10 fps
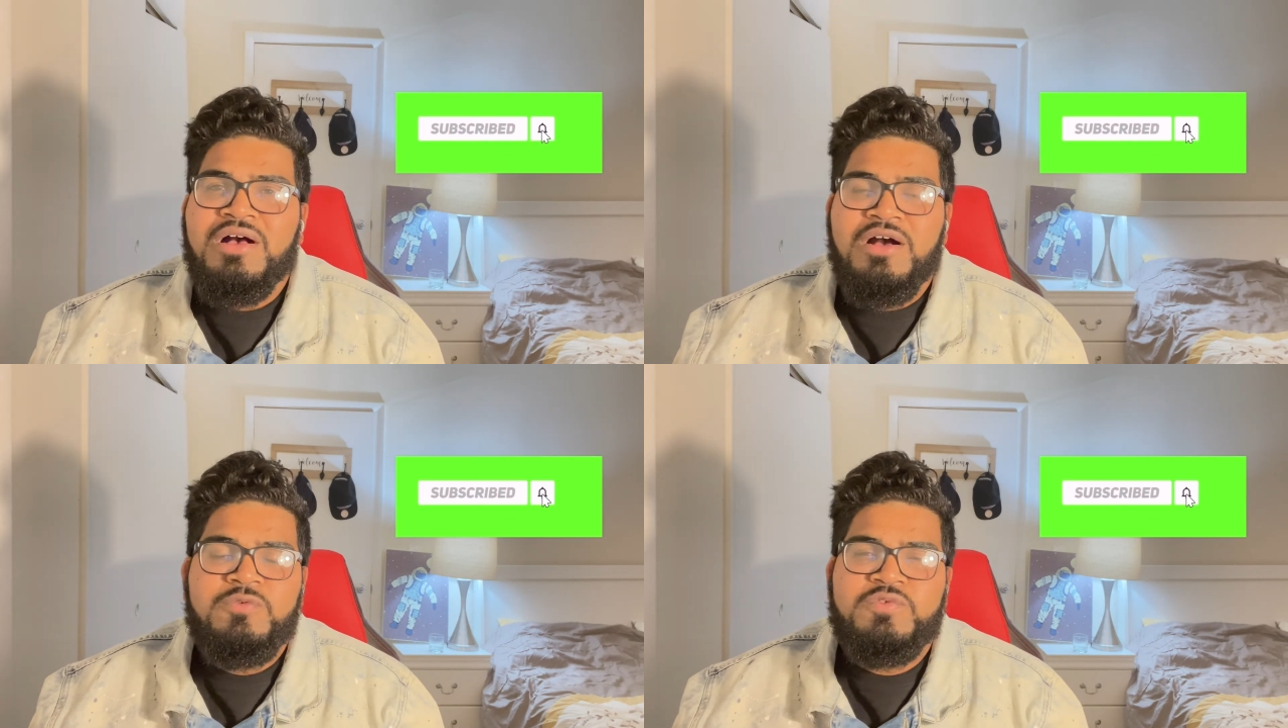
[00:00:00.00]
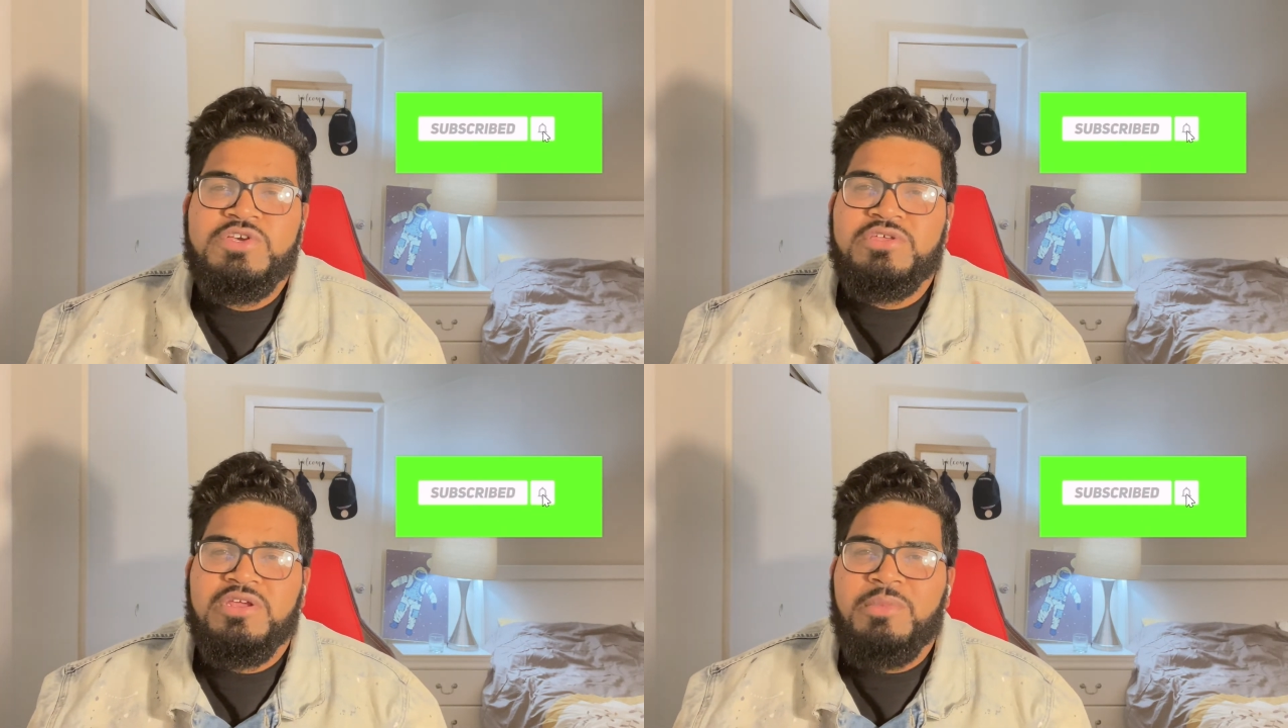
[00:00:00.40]

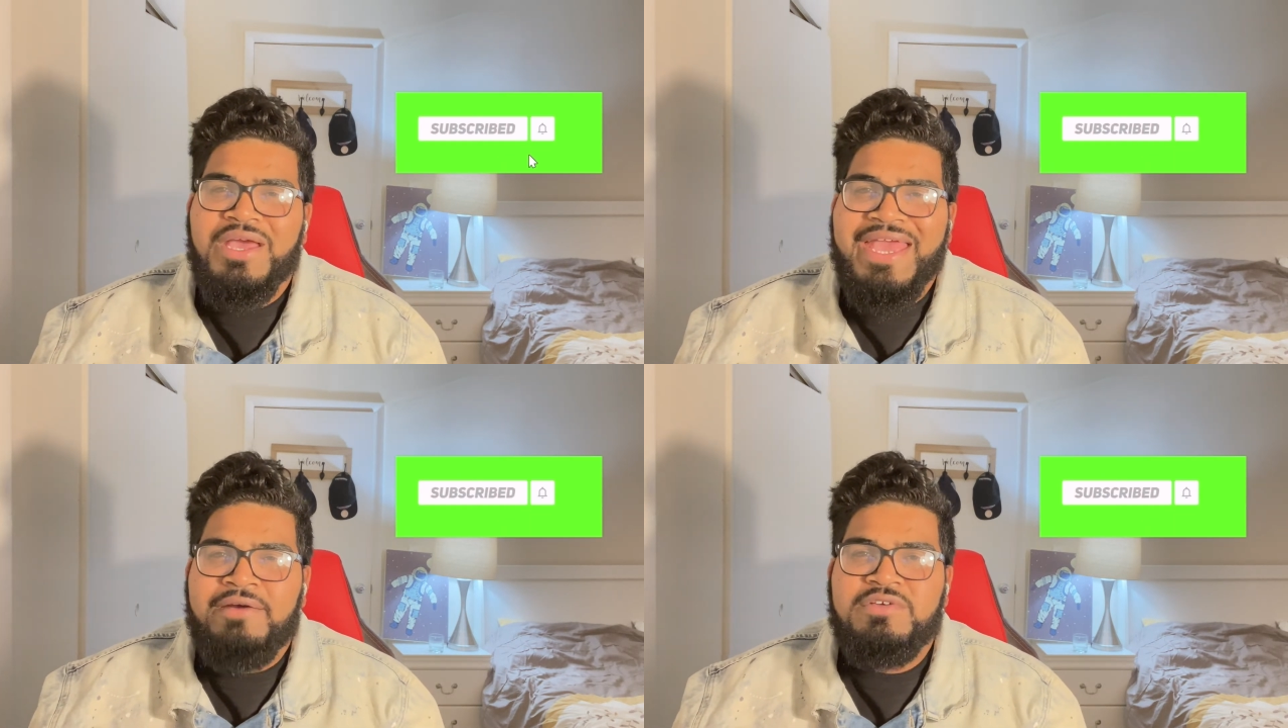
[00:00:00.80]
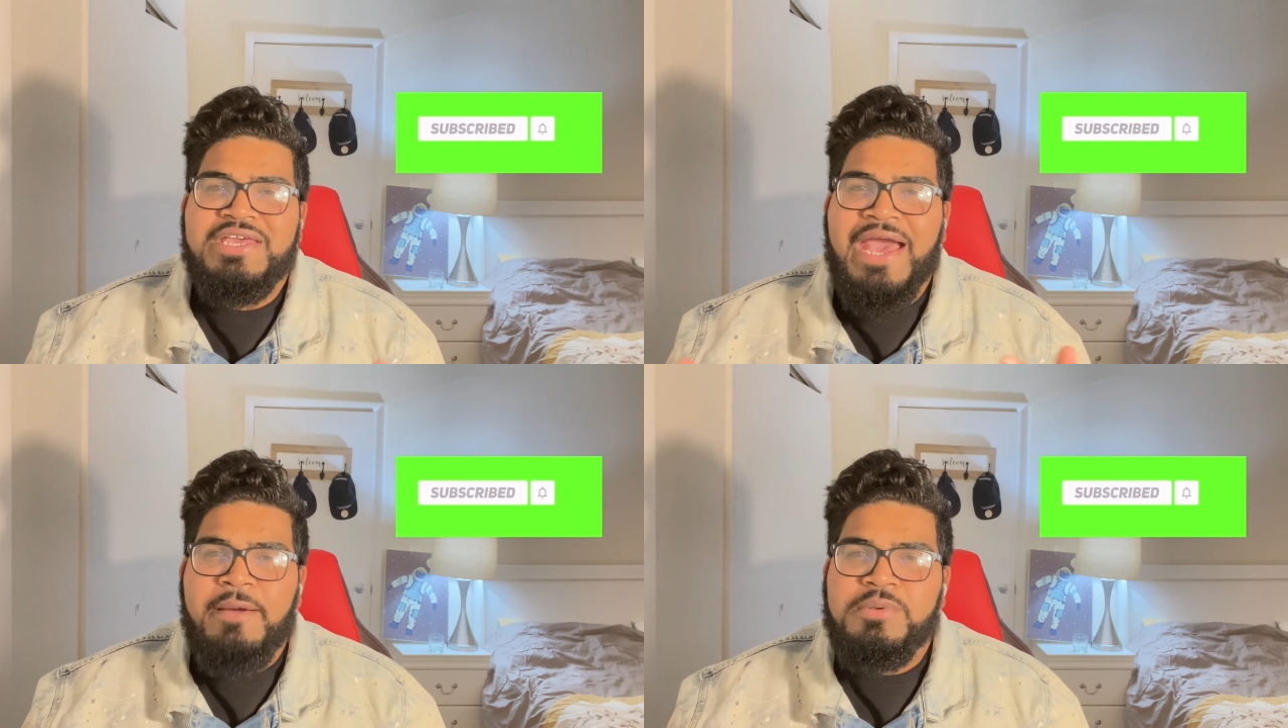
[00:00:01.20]
featuring by Abby
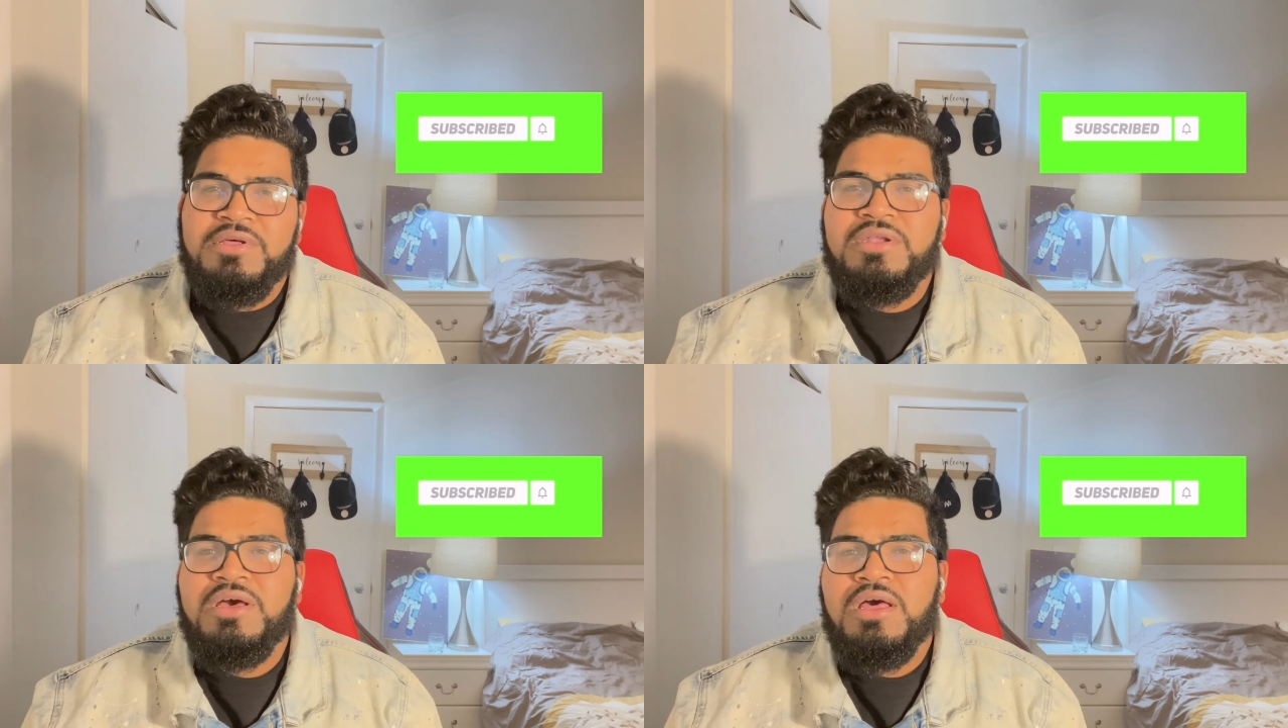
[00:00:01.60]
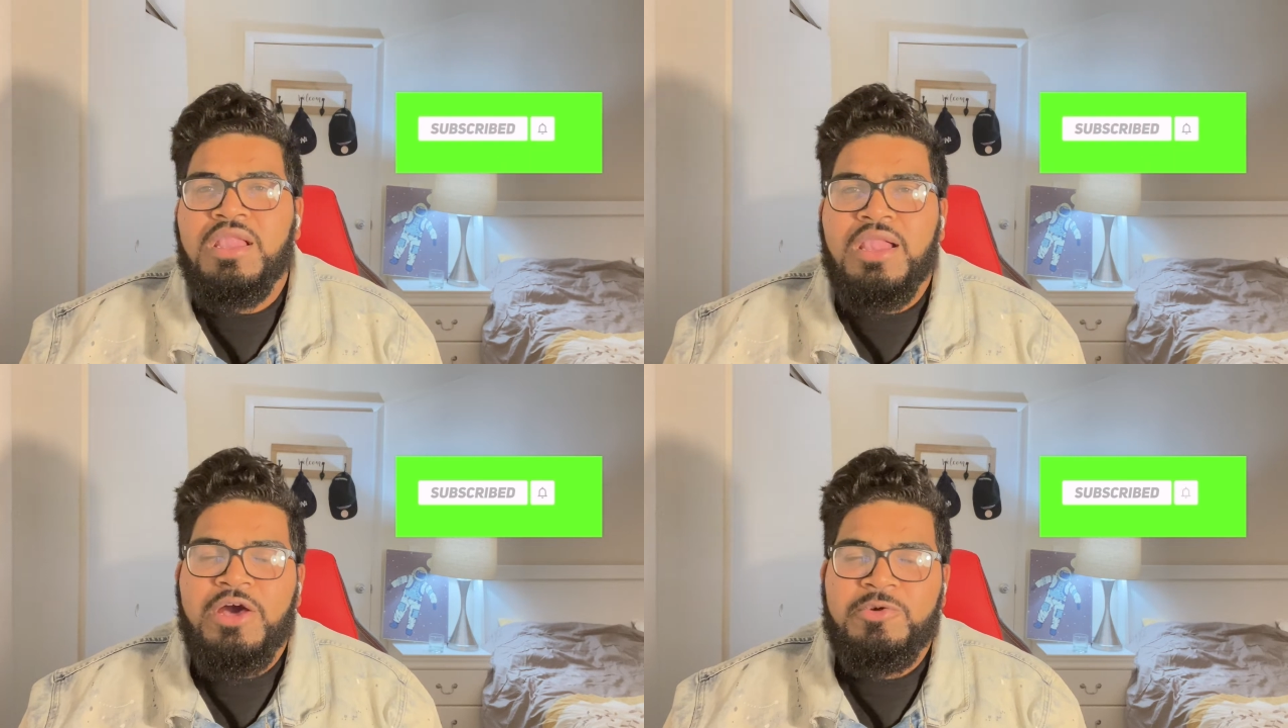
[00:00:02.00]
Kaplan.
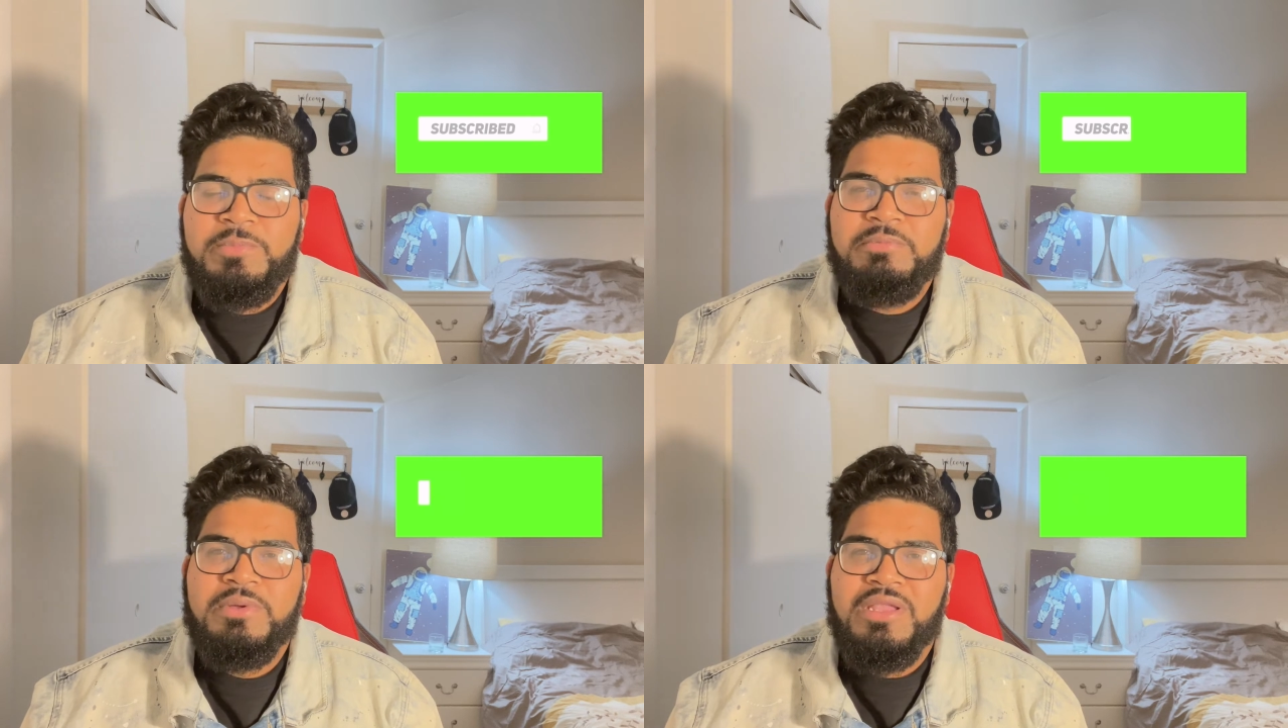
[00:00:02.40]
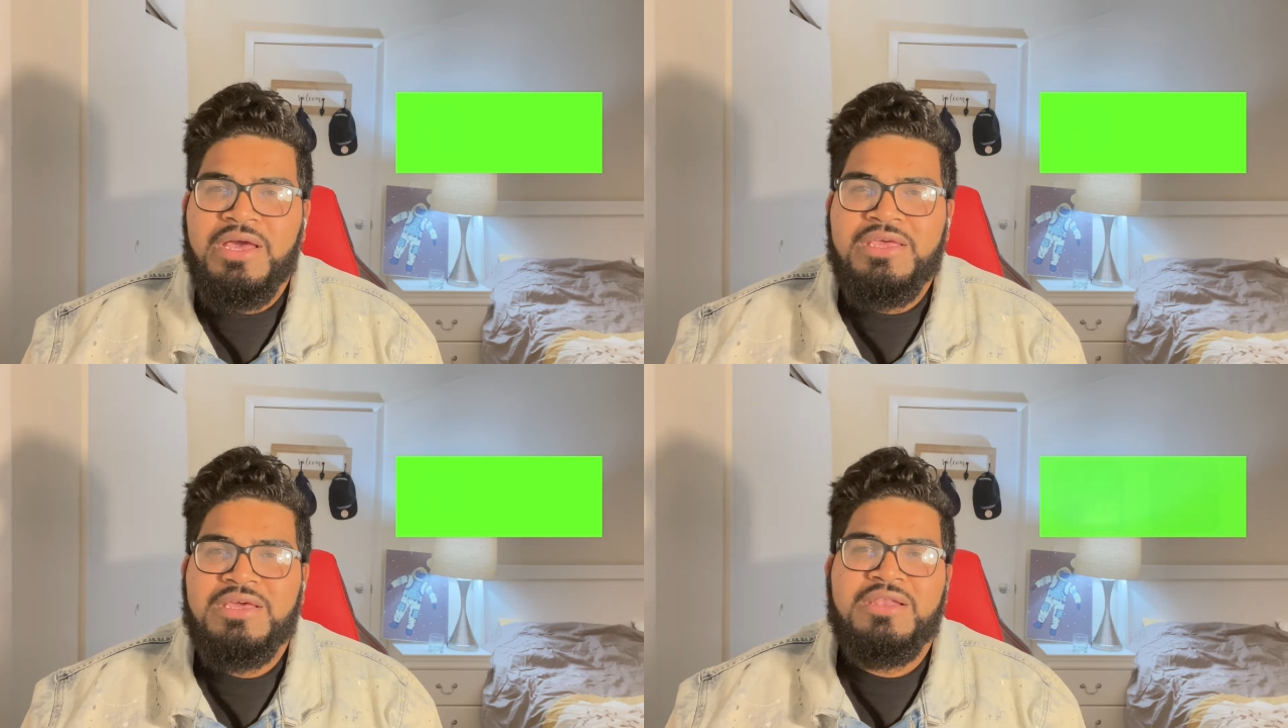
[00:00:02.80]
A lot of people
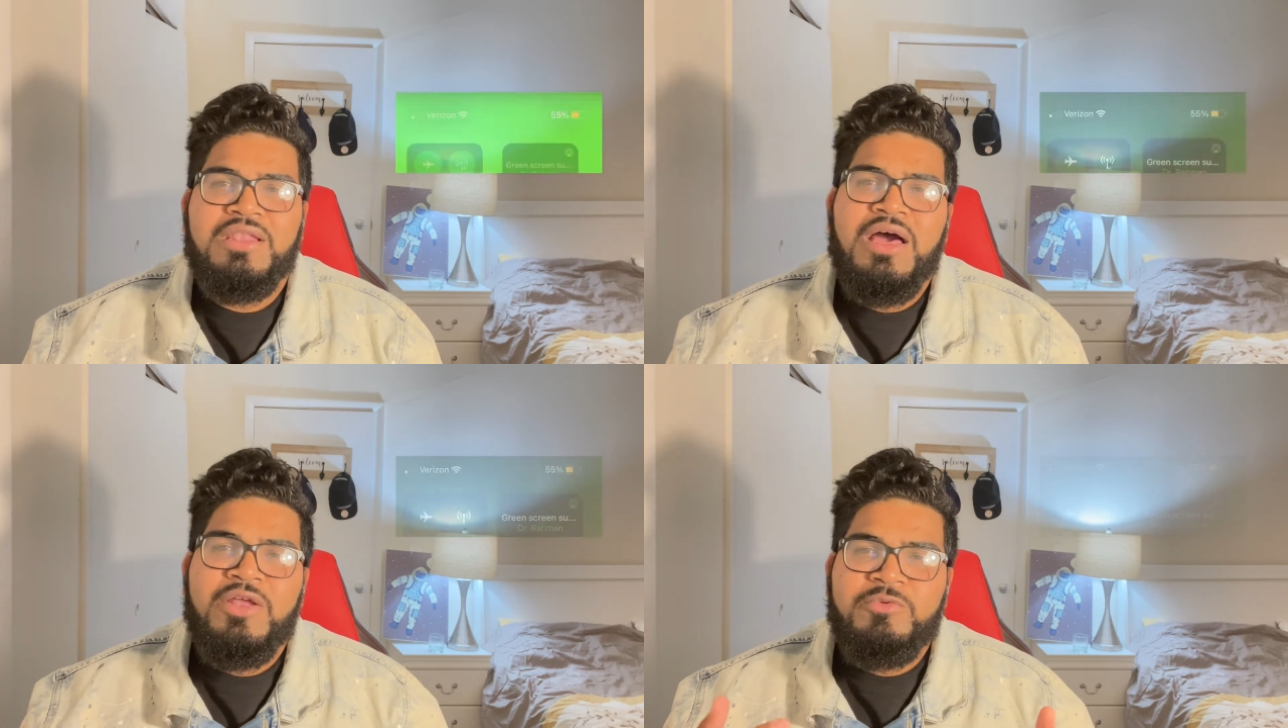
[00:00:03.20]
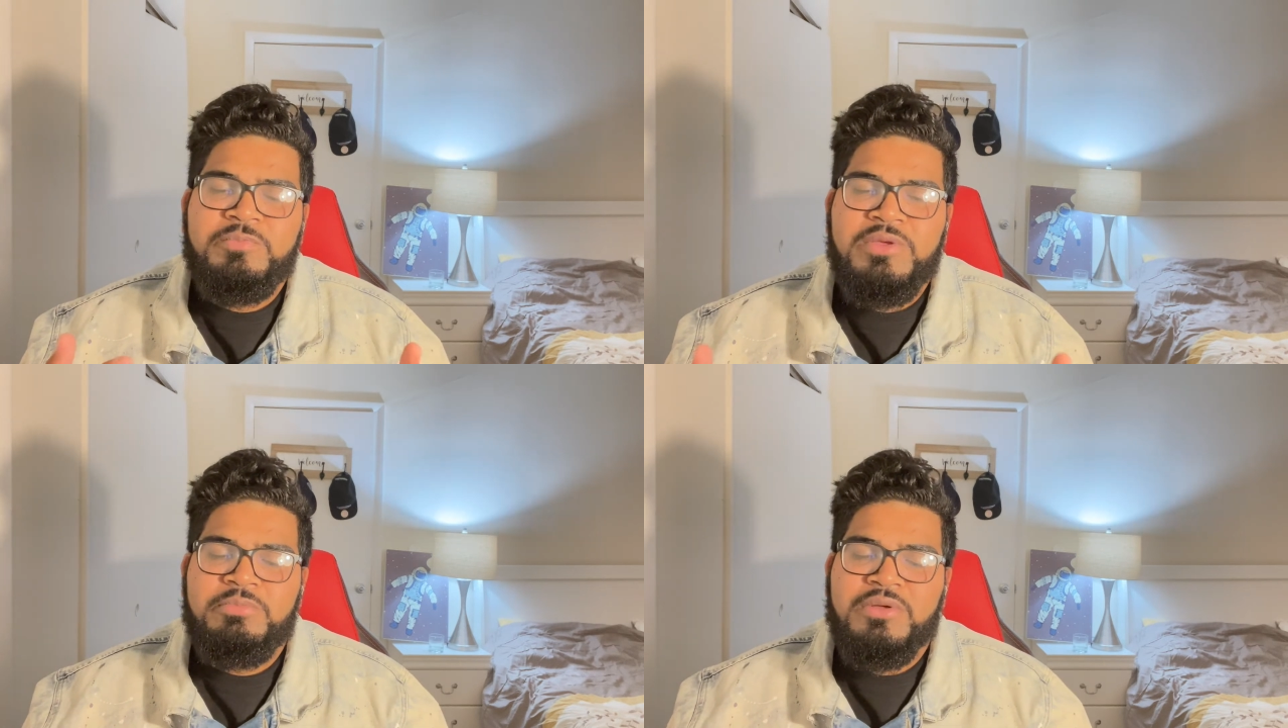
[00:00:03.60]
like it, a lot
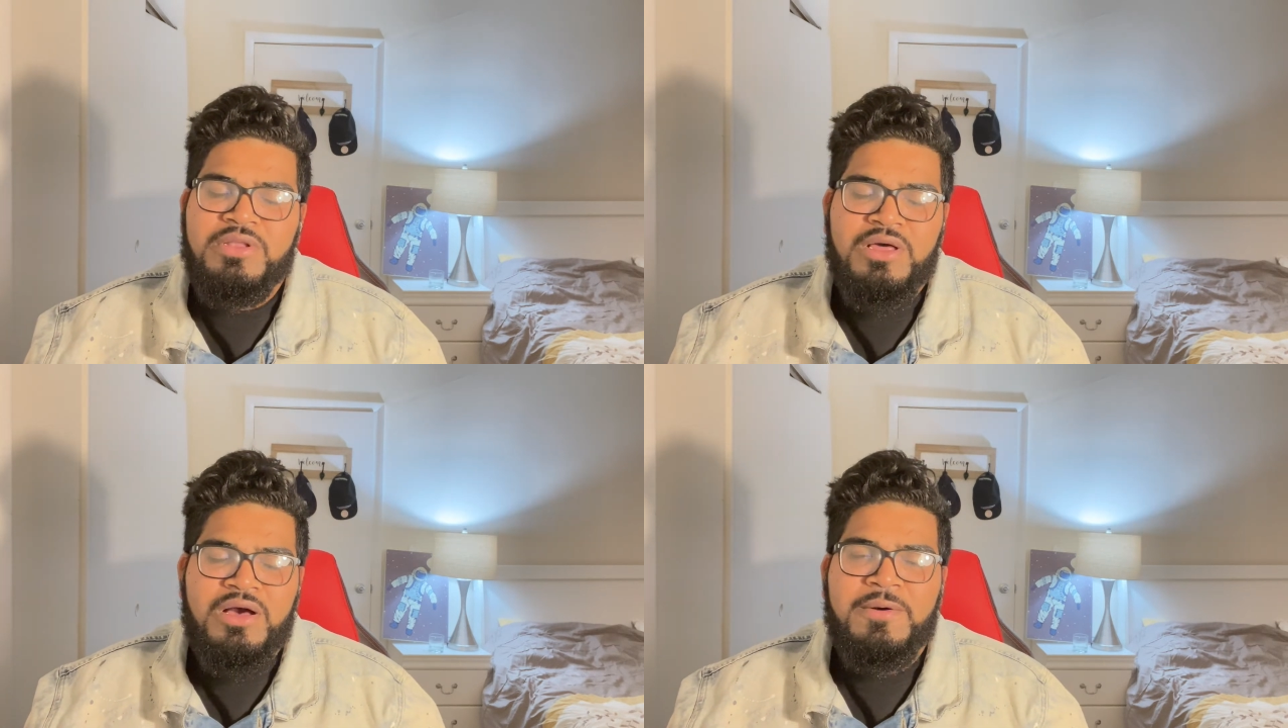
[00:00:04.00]
of people